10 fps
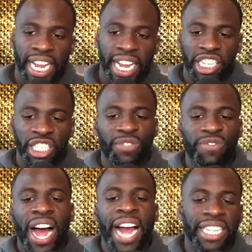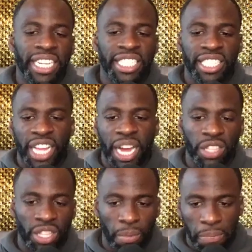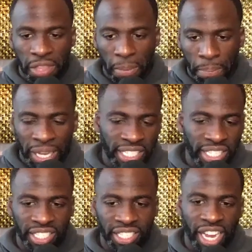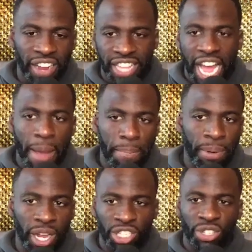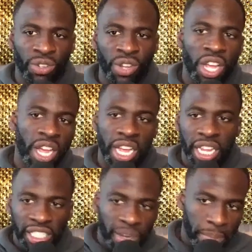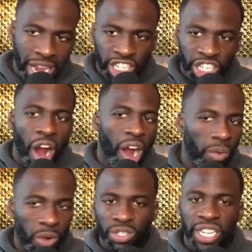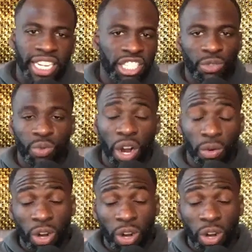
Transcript: just finding the pieces of that puzzle to make our rotations work.